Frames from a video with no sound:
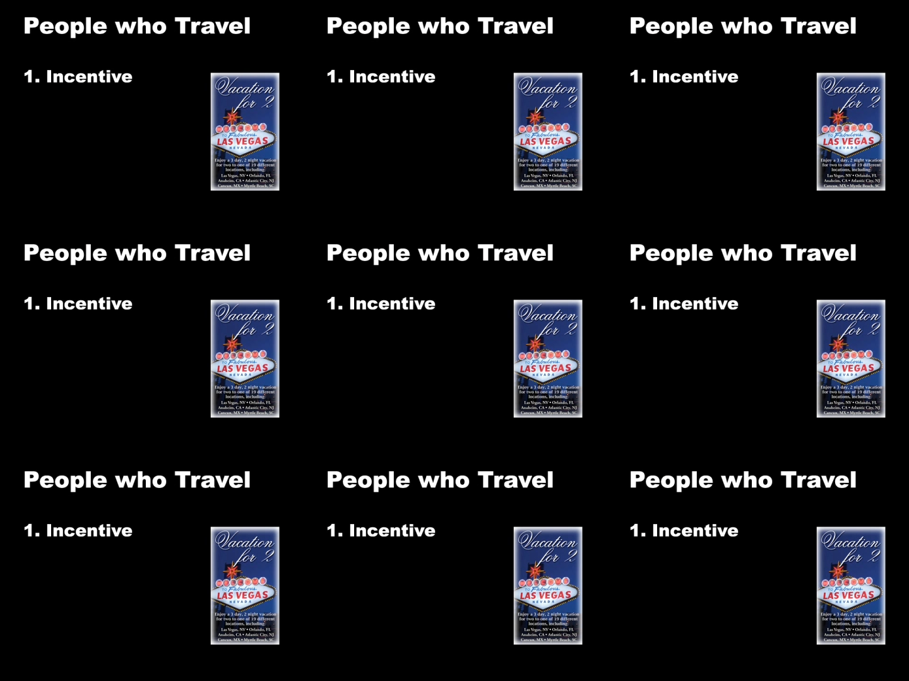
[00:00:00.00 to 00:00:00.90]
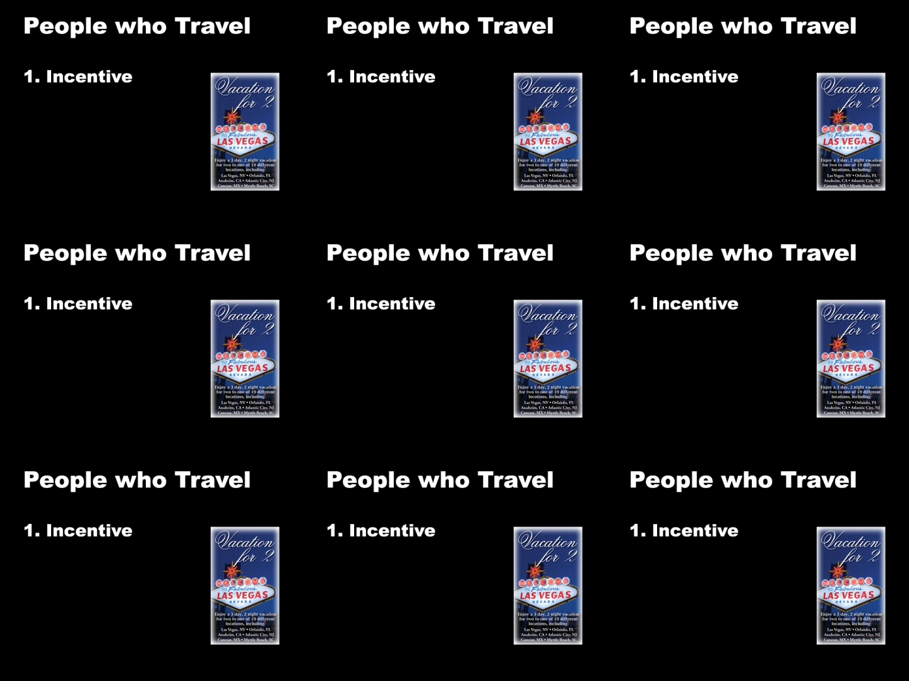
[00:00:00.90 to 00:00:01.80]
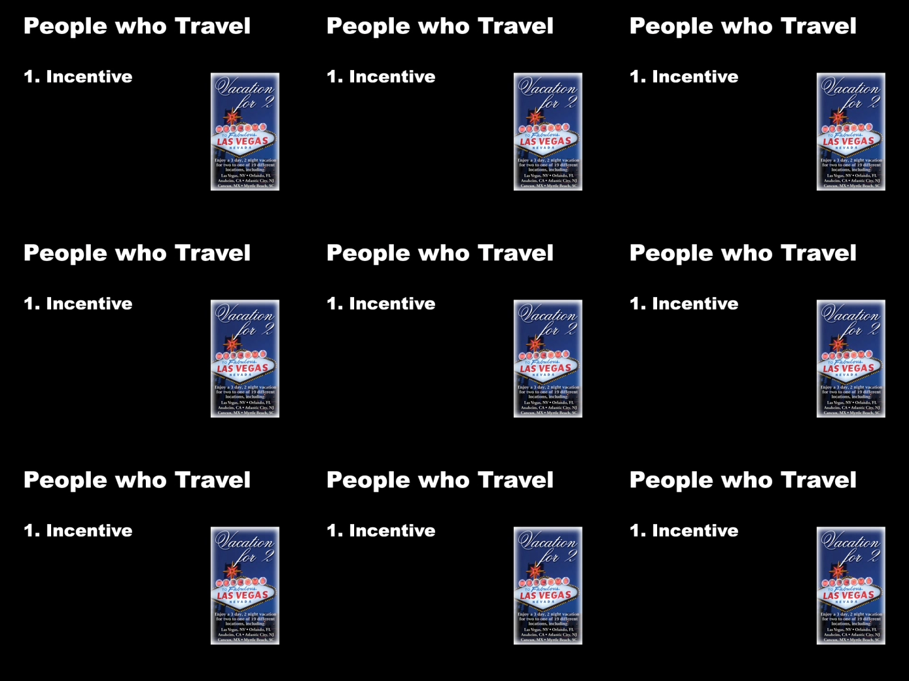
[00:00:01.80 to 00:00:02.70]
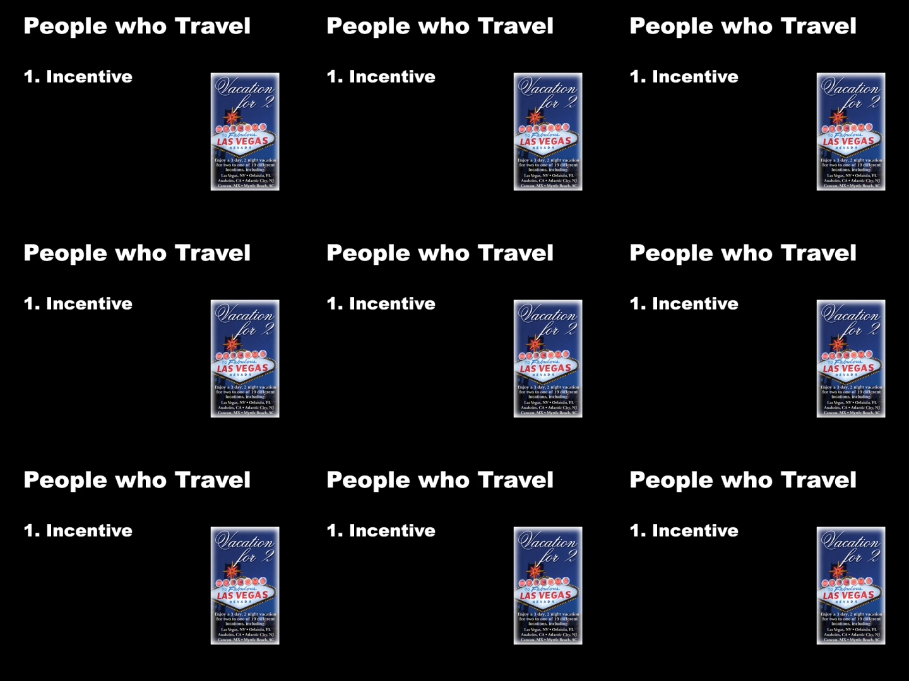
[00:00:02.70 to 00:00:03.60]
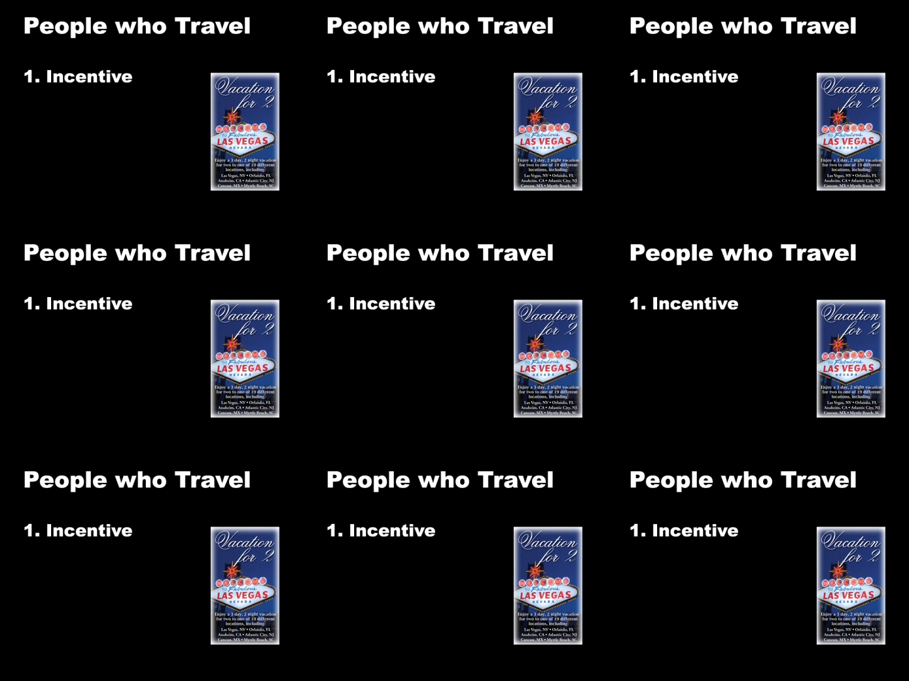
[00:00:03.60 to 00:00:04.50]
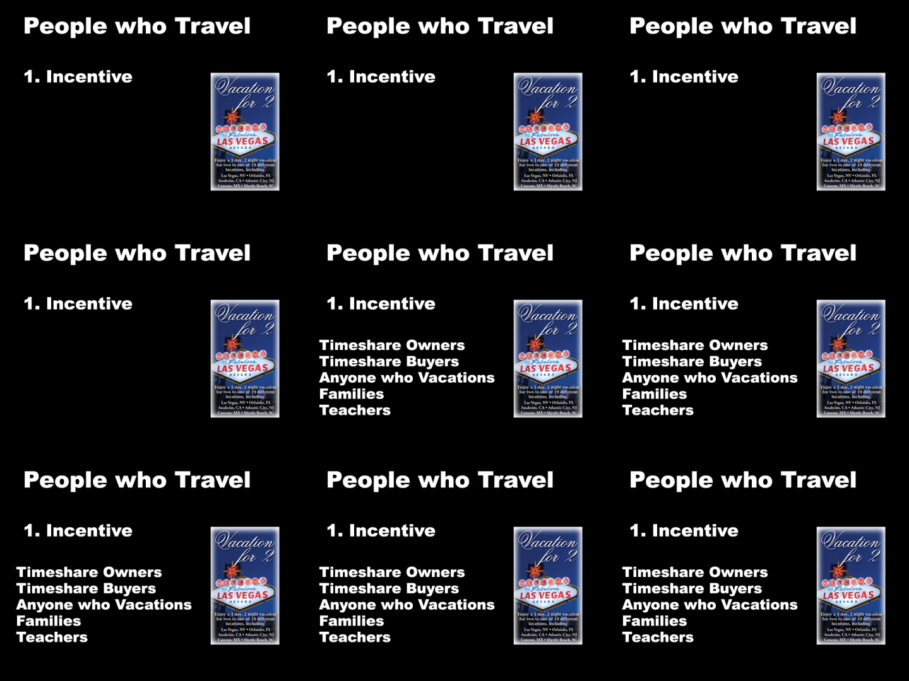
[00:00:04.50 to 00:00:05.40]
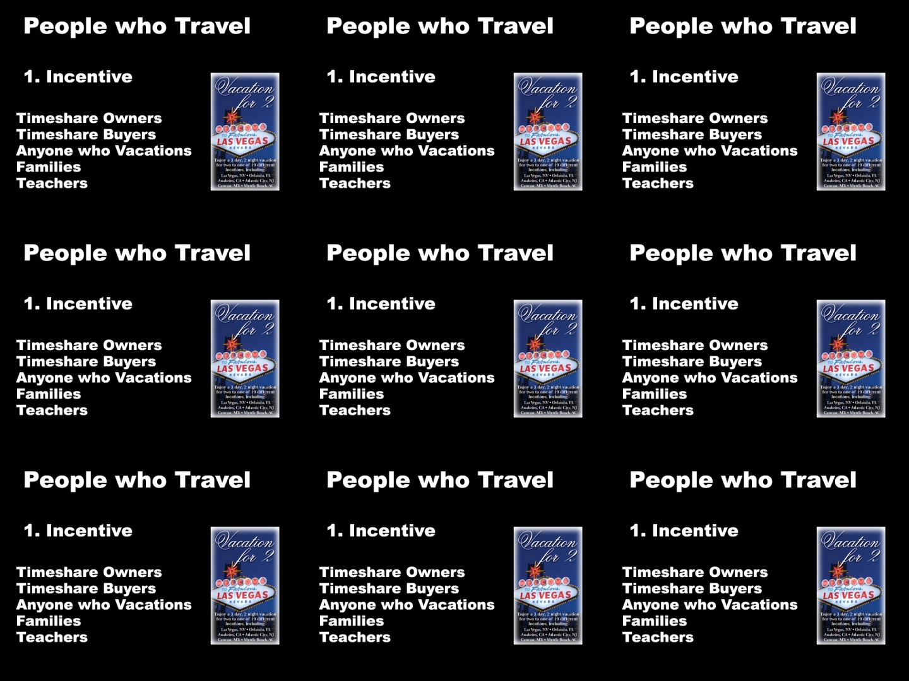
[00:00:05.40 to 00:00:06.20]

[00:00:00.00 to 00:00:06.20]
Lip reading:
(no speaker visible)